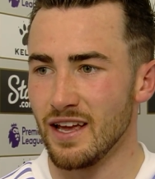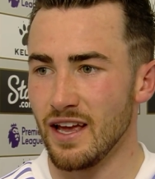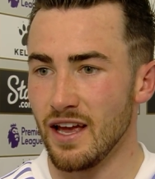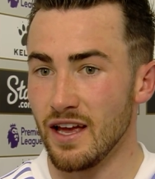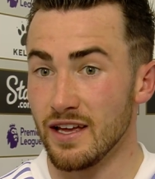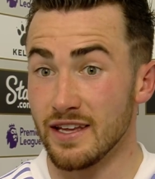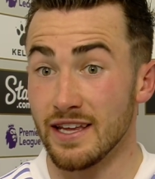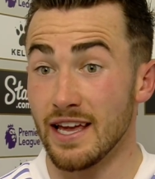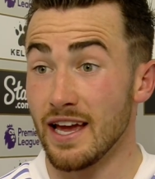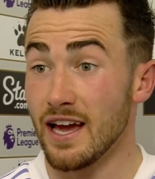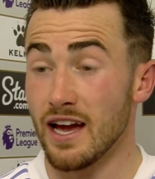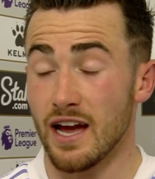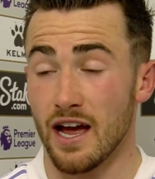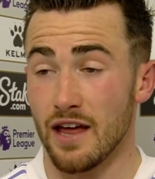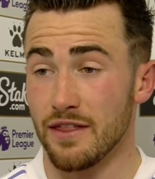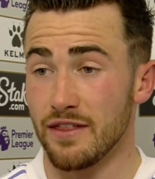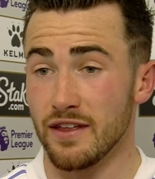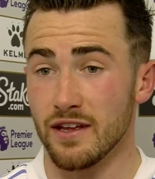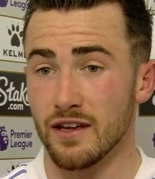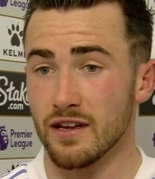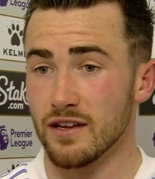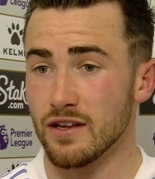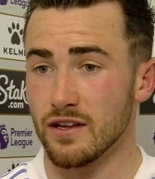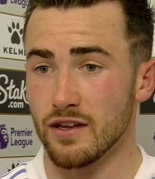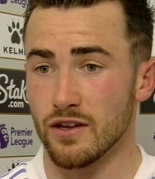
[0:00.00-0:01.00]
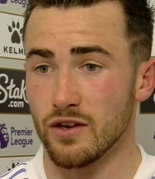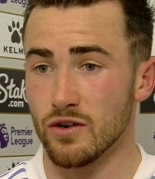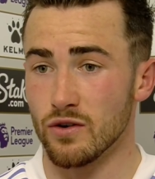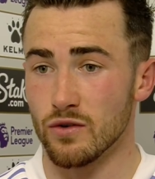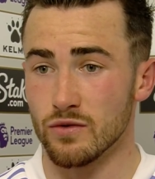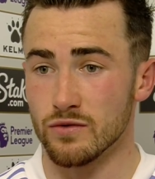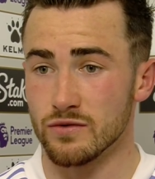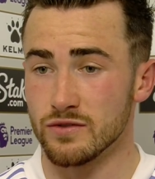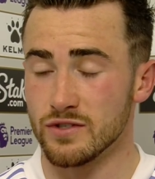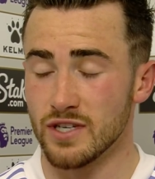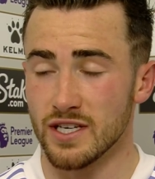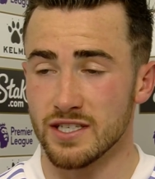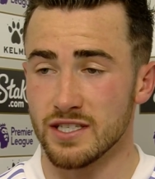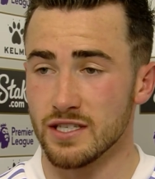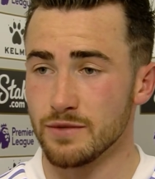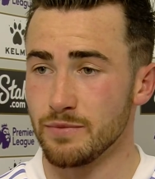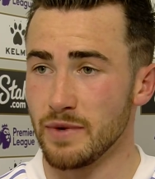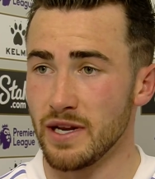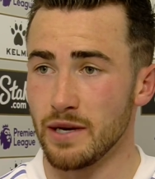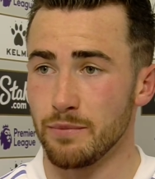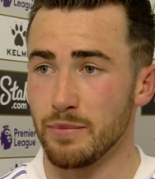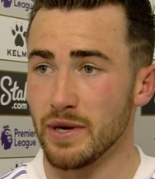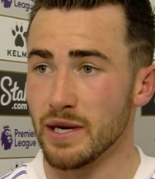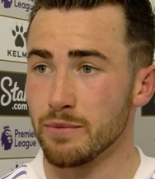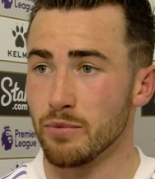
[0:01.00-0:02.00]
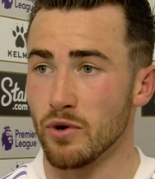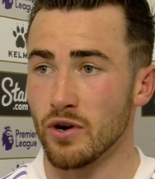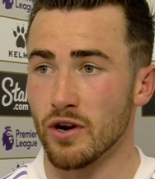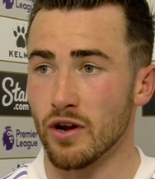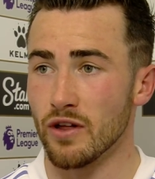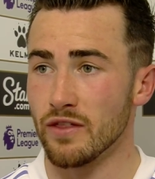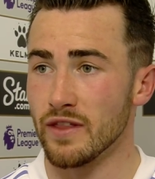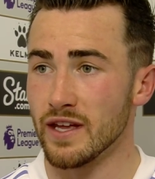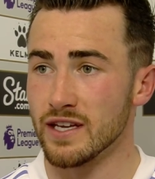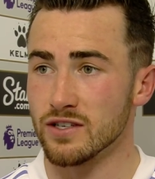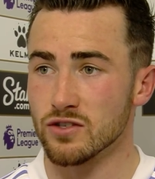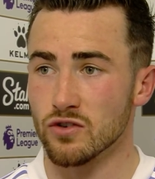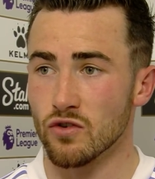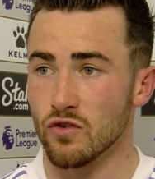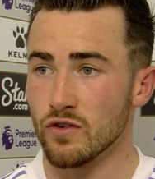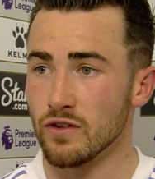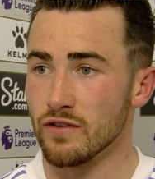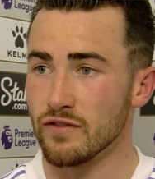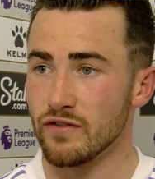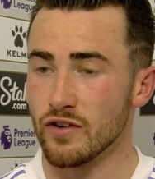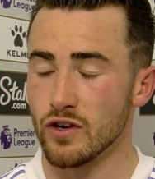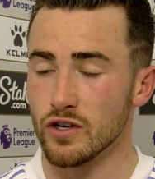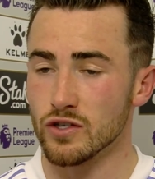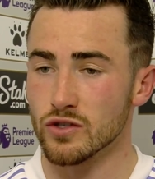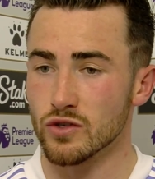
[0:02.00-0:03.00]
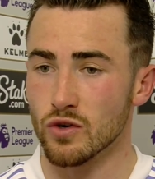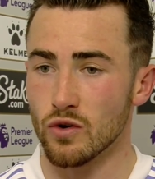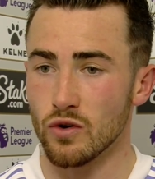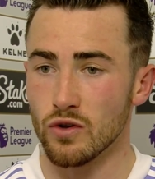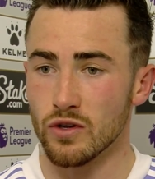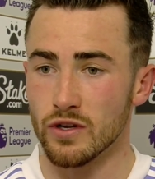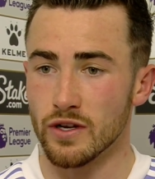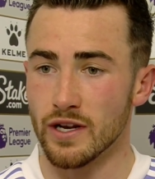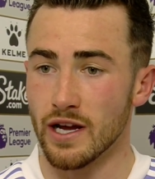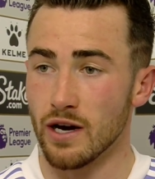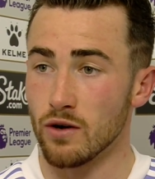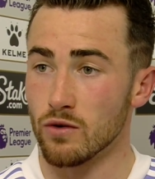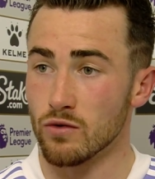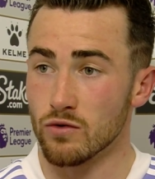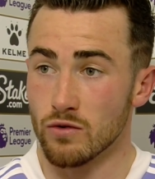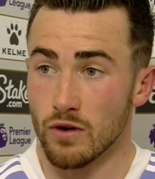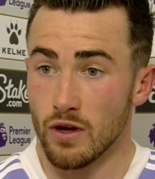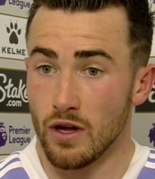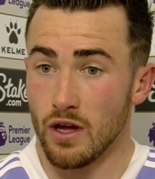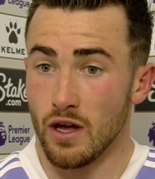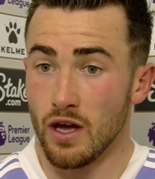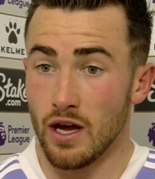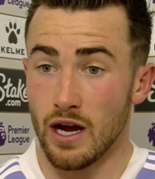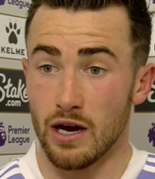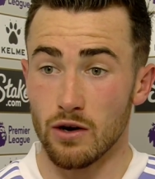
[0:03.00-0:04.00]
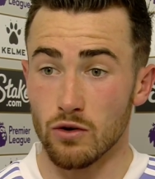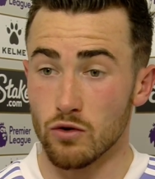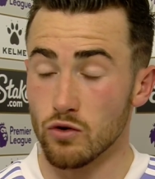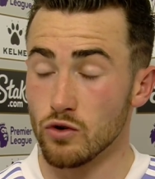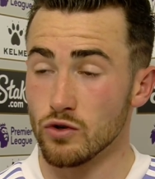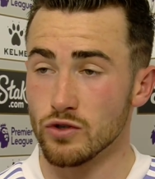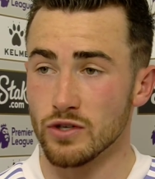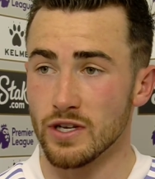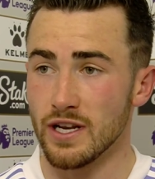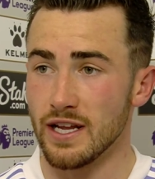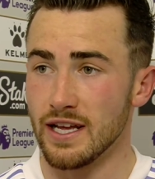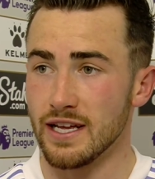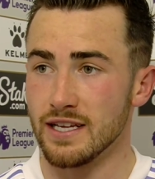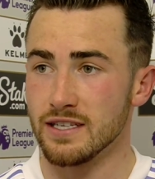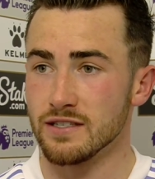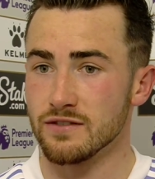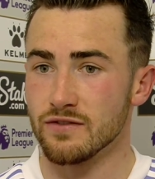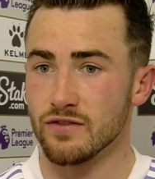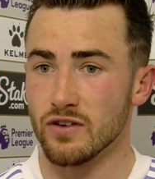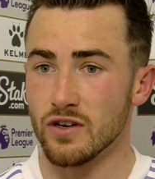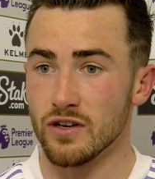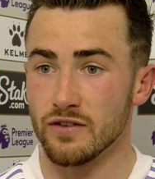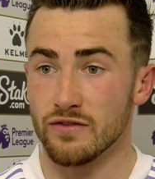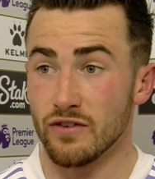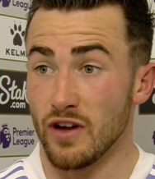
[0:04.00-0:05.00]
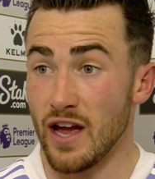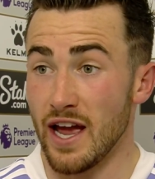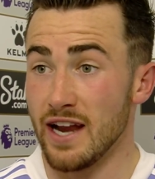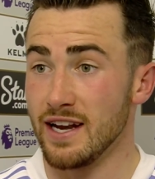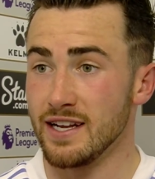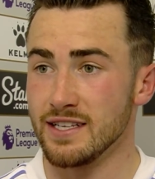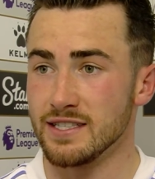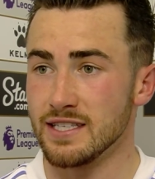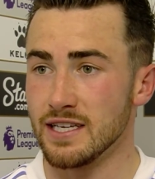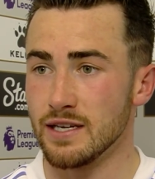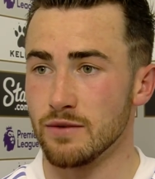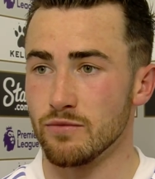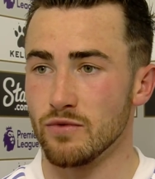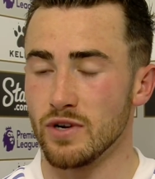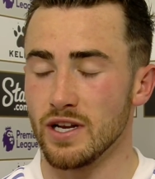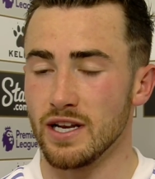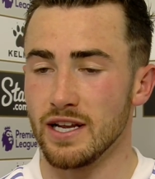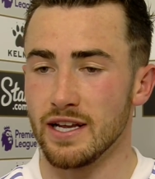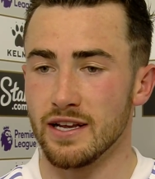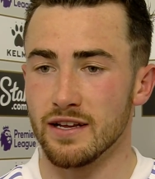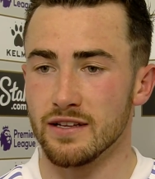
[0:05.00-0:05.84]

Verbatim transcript: Yeah, I think you know Jesse's made a big point on that scoring the first goal and how, how crucial it is for, for any team really.